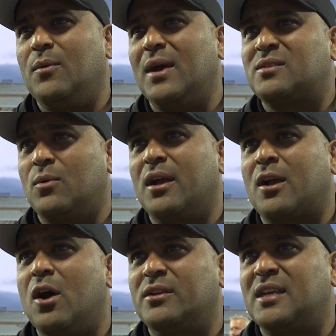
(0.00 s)
had to work
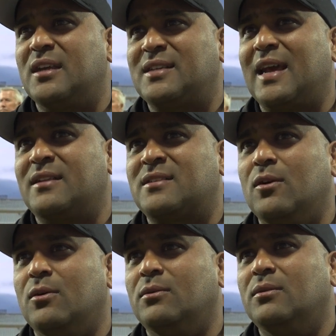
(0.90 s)
hard to get a
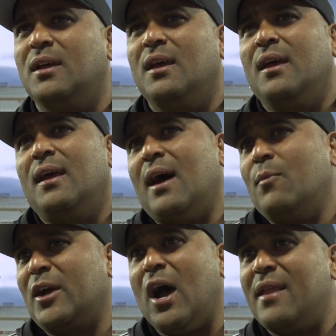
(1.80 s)
total, and
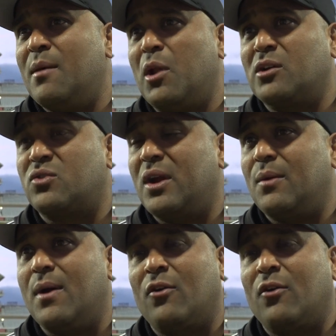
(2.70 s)
we got out the blocks really well.